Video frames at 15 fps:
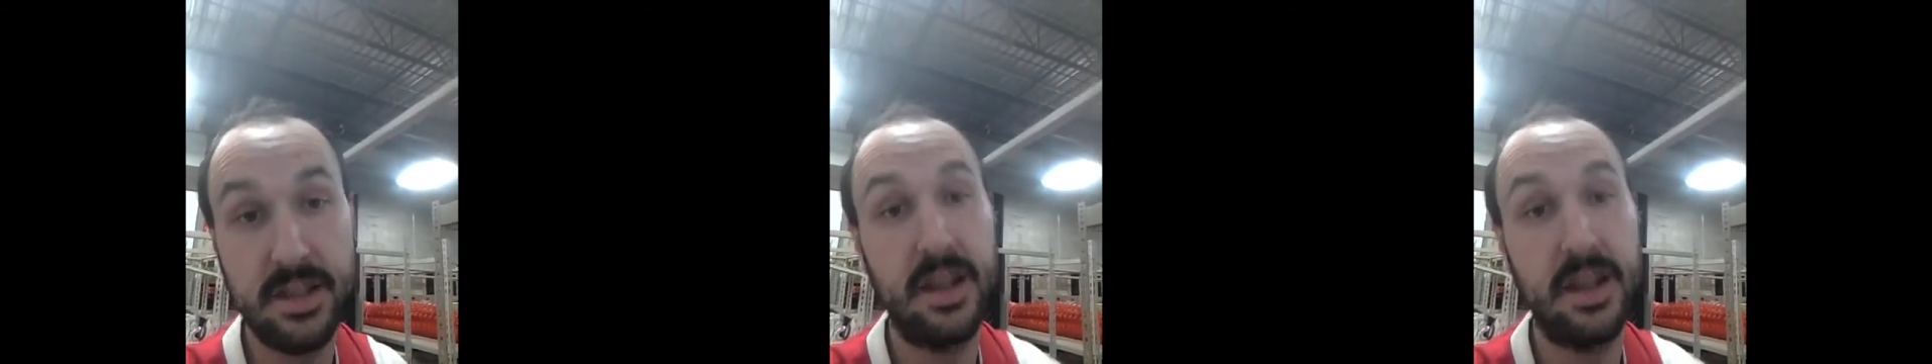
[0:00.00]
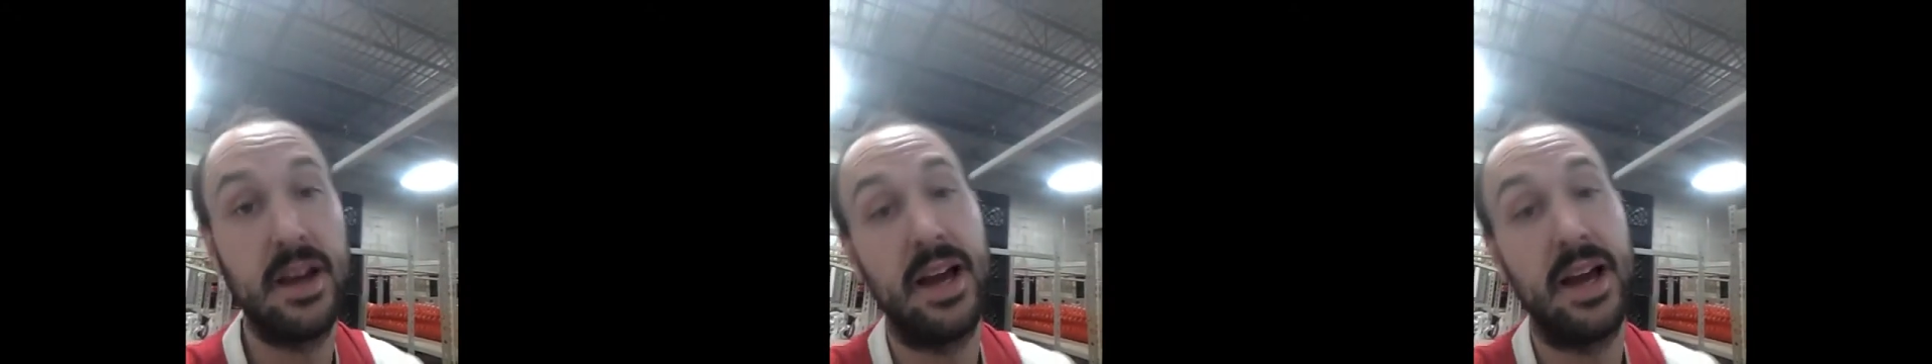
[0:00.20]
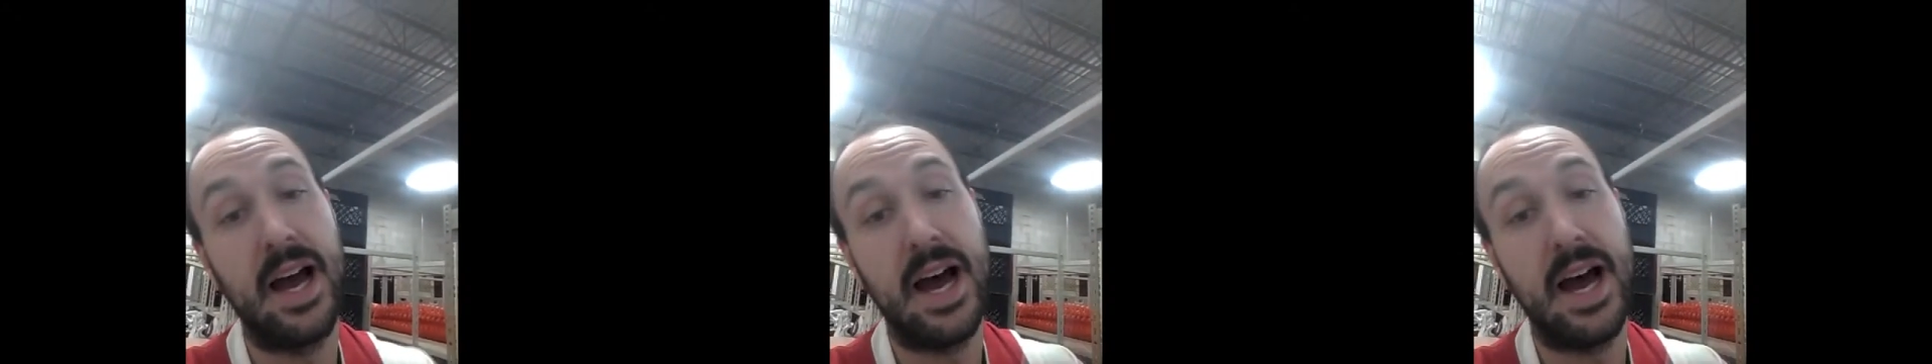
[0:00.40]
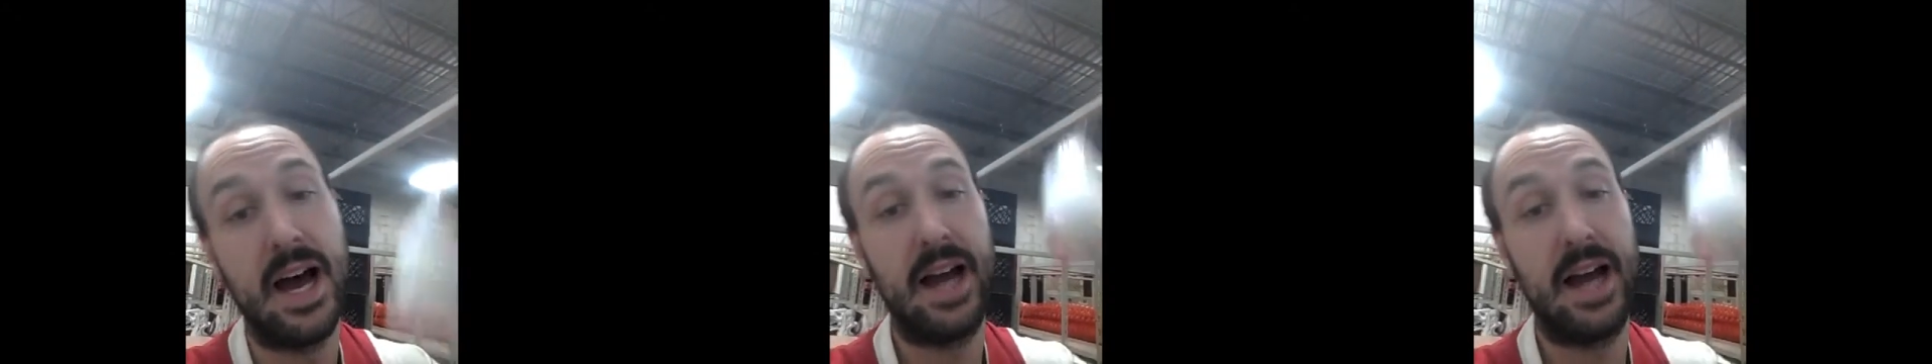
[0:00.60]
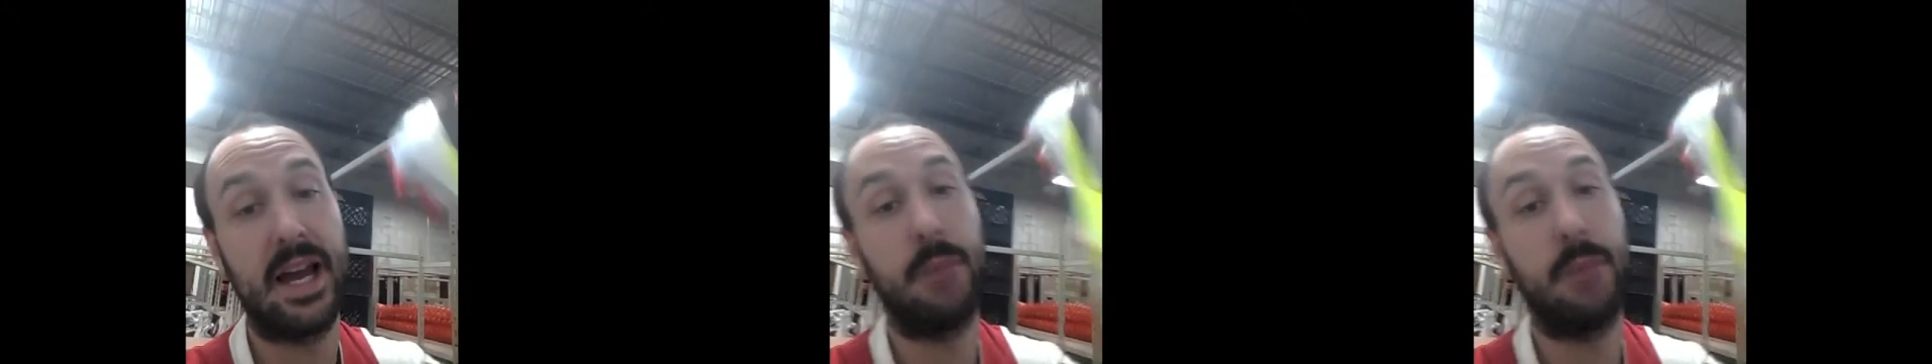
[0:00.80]
Uh, I got
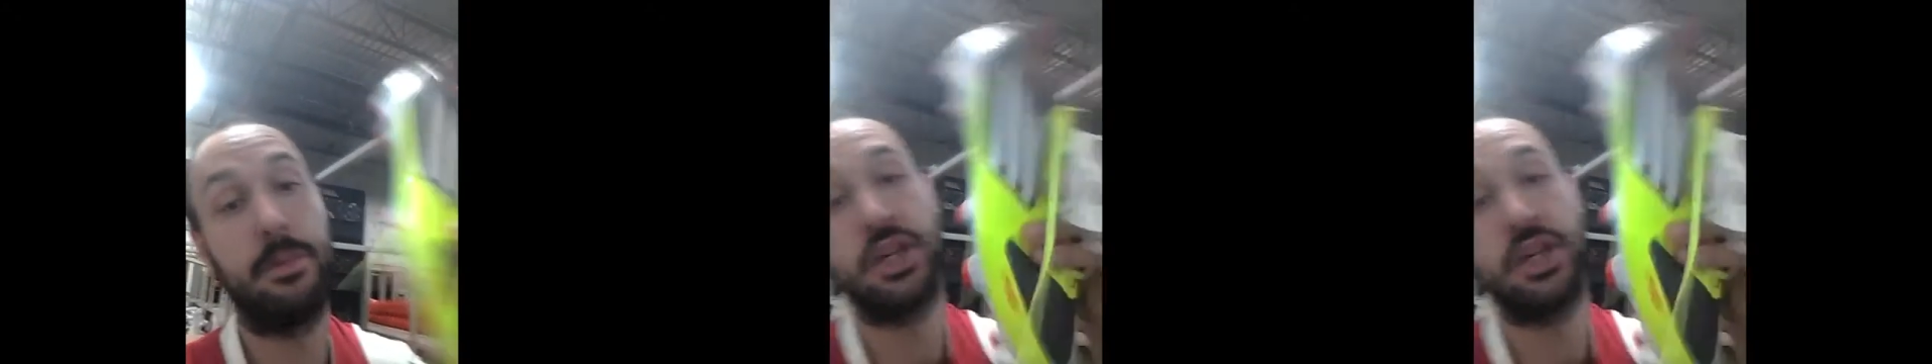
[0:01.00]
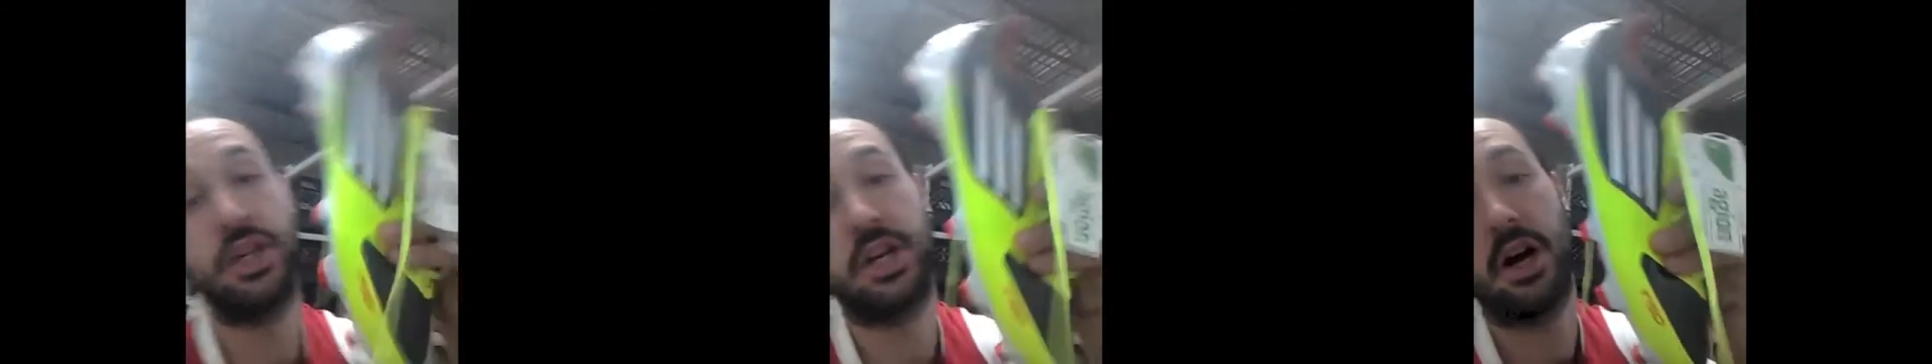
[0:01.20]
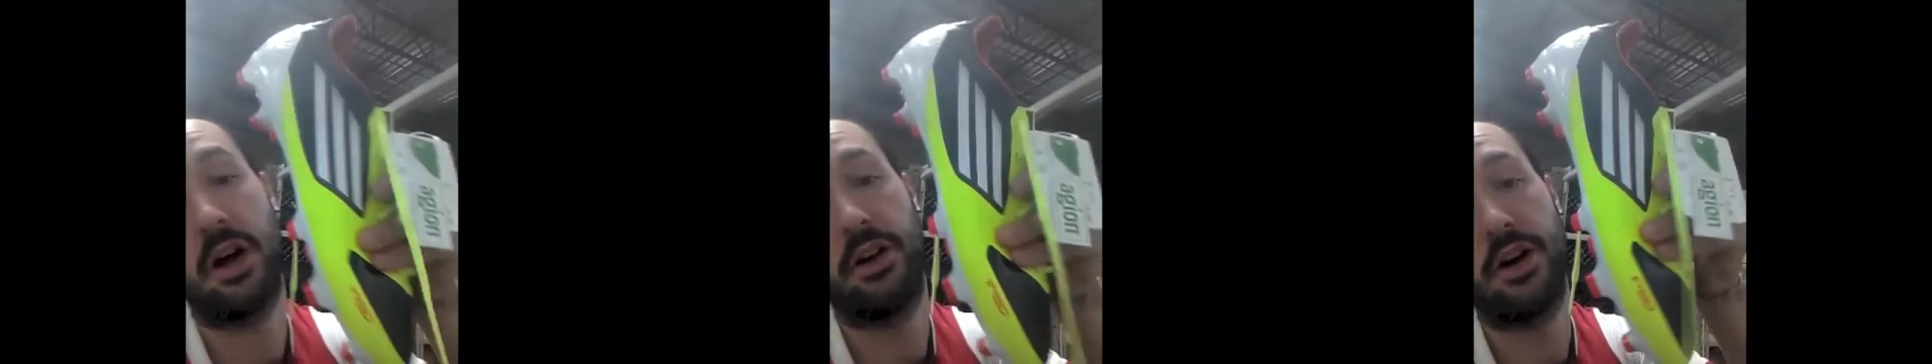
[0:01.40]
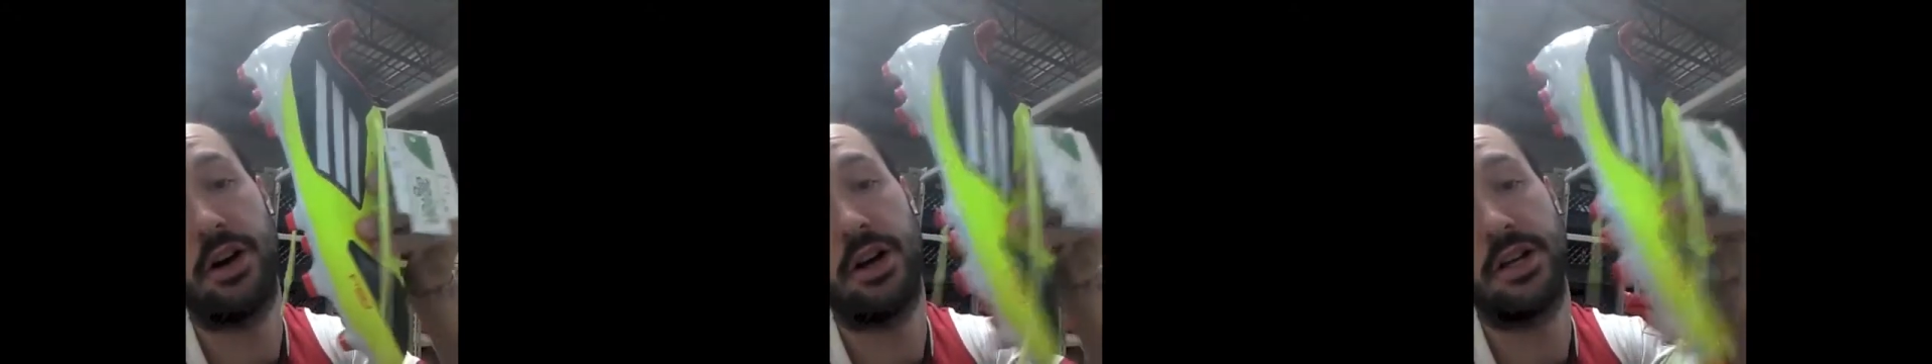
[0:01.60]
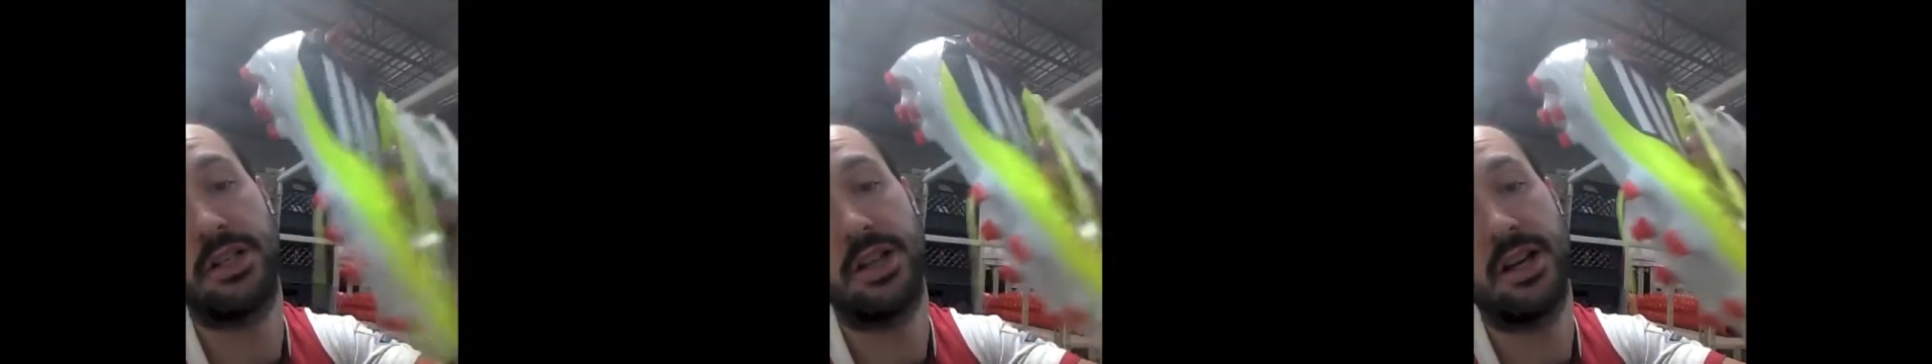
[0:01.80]
a bunch of colors.